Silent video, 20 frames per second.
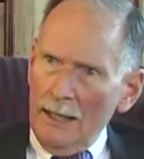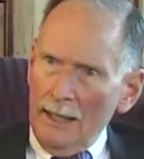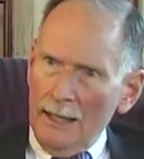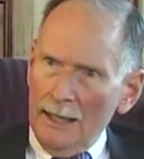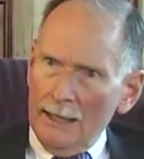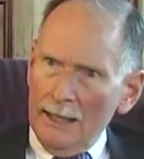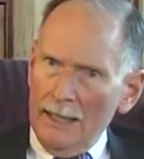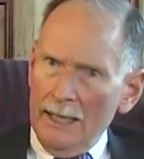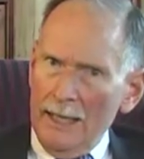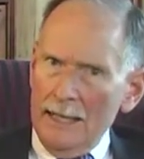
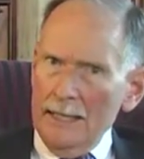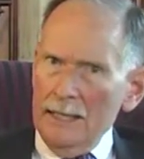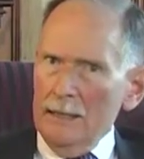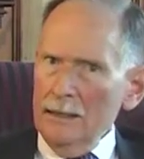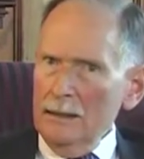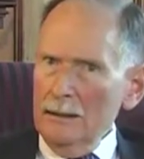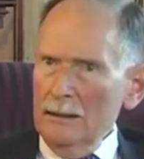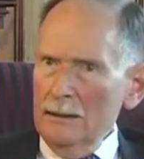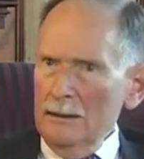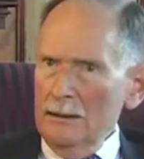and
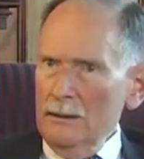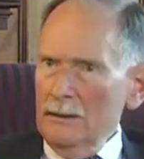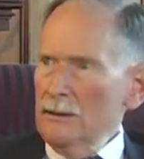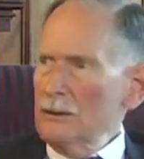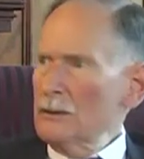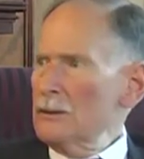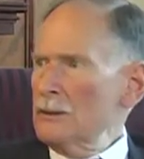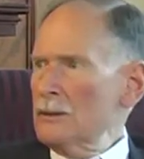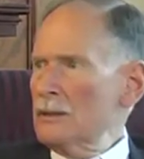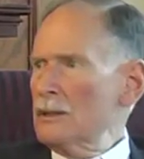I
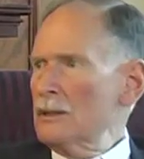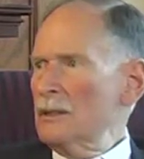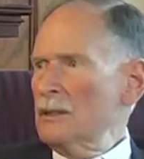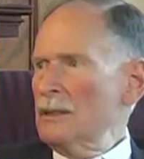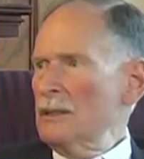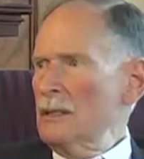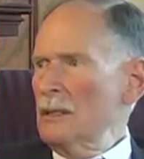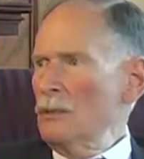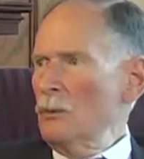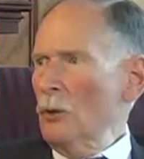used the
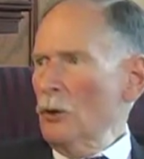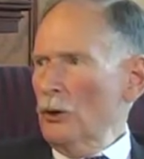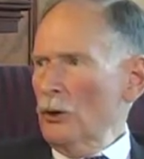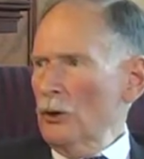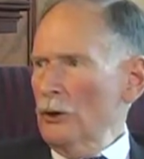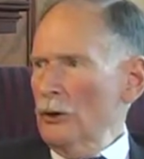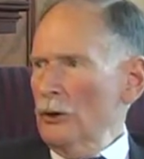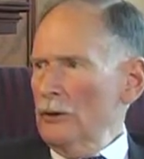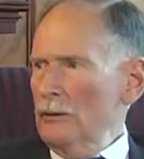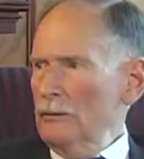D
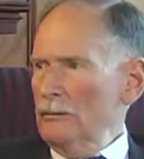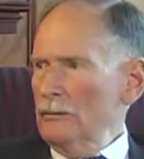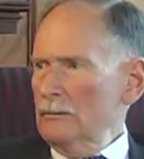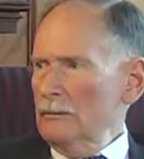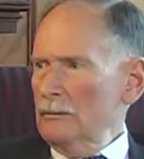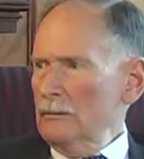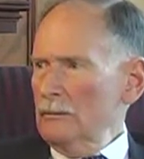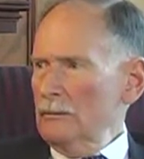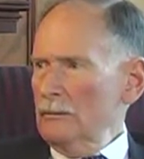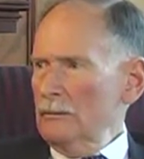word,
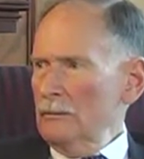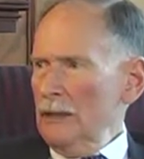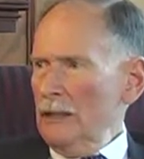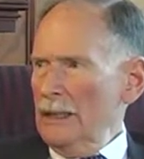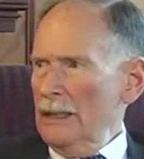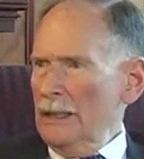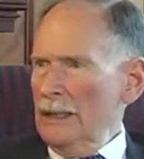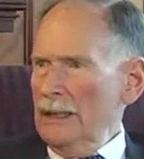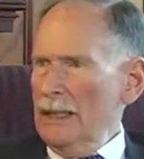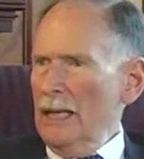
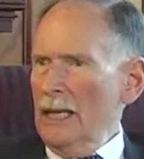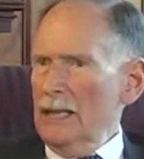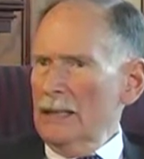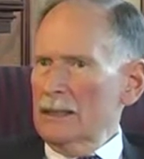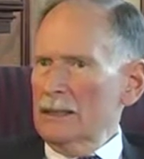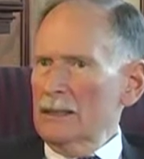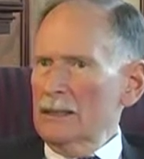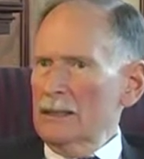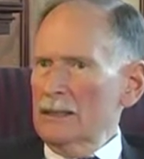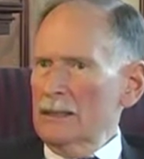and I
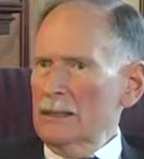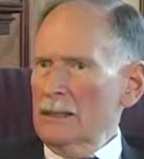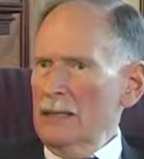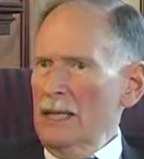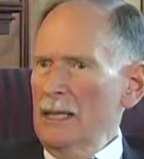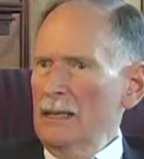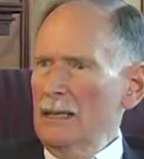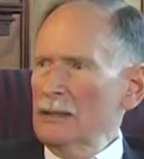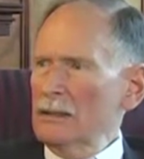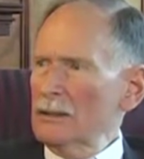got
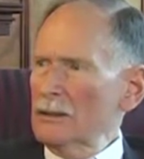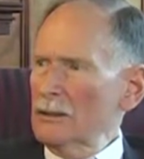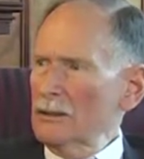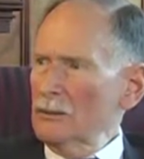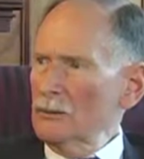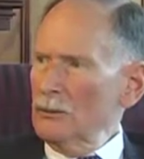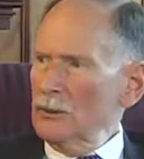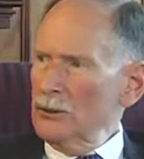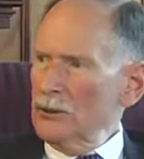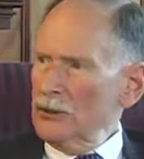taken to
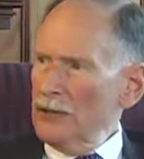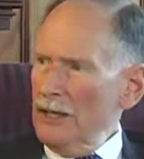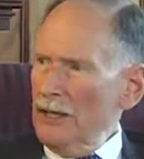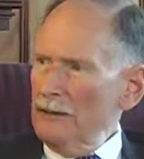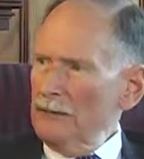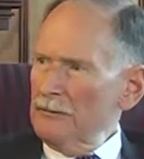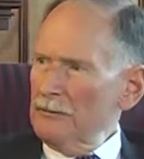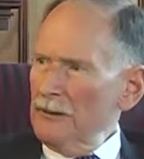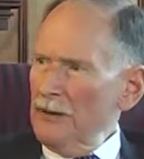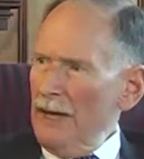the
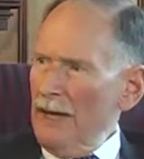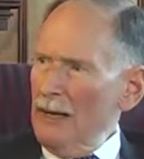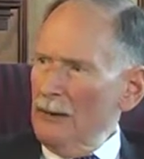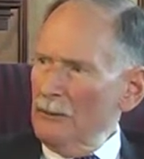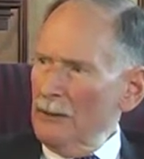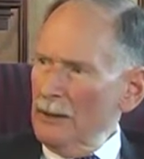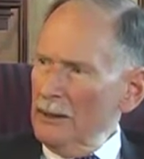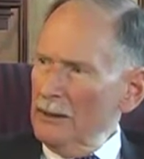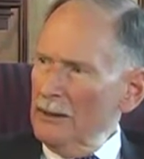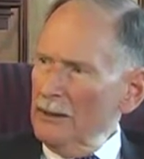woodshed for
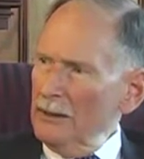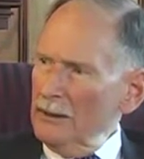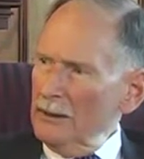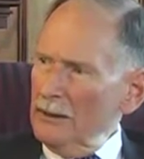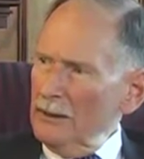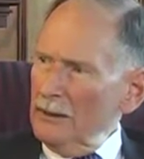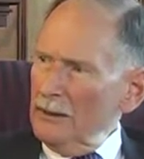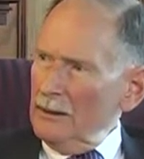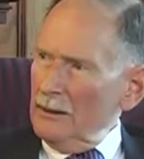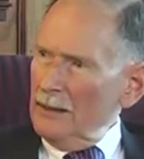that one.
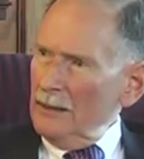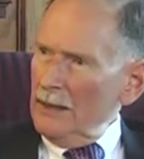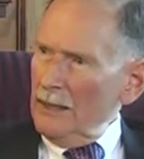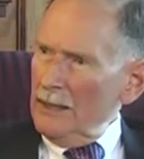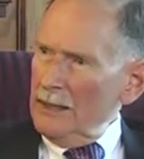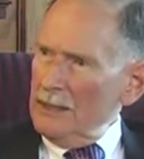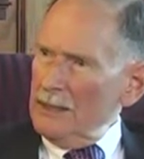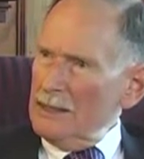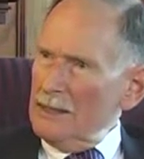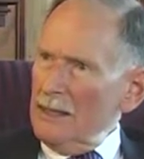
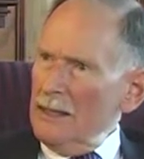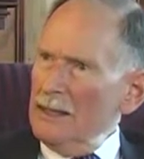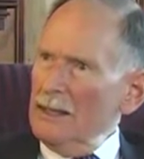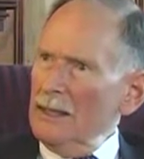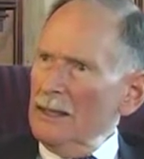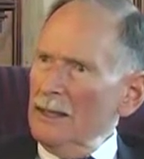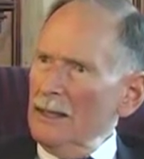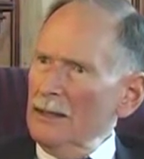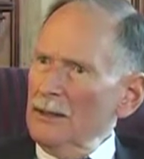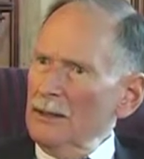I said
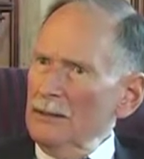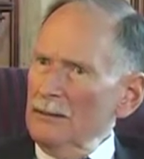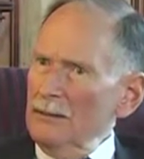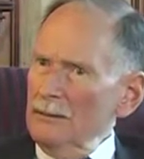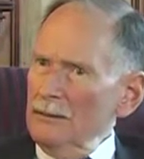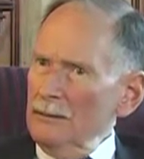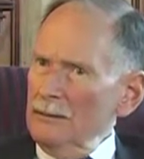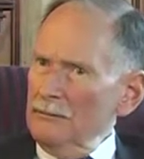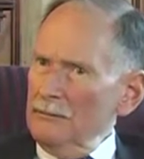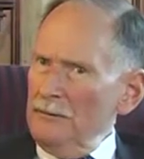that I
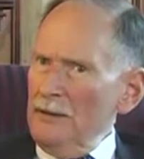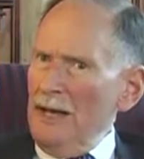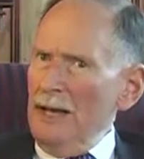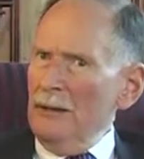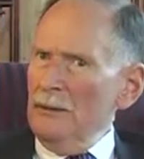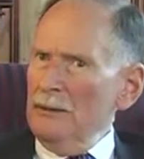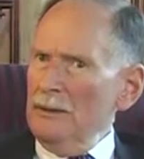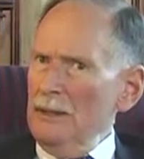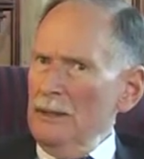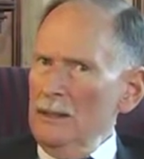
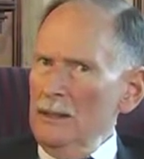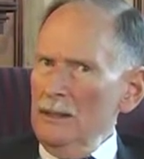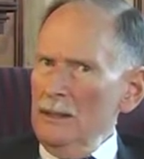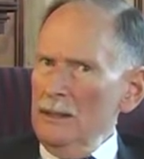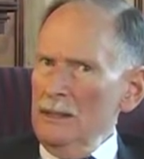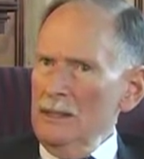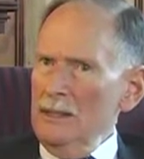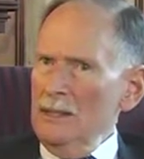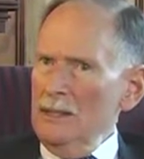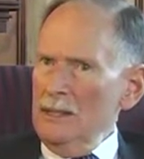found it
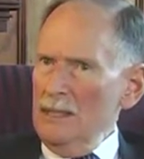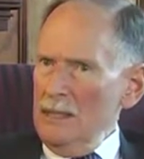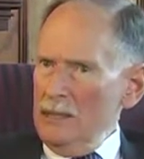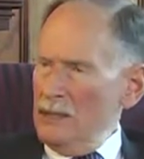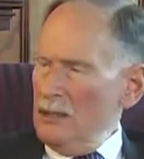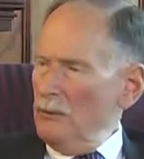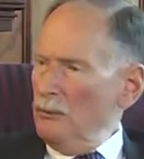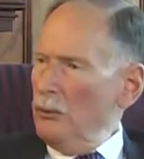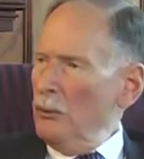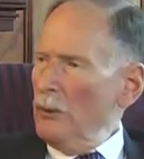
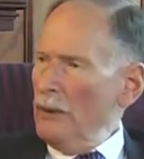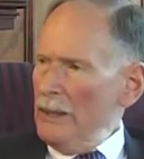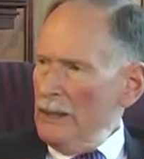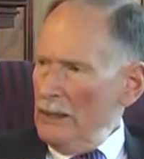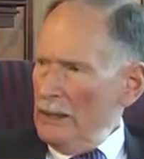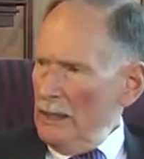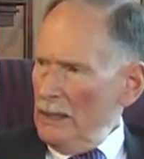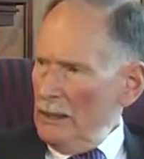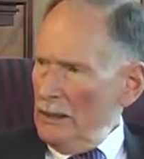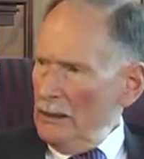
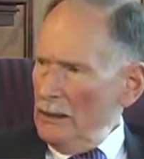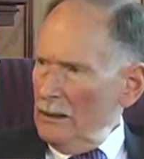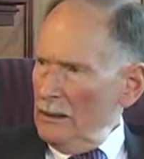disappointing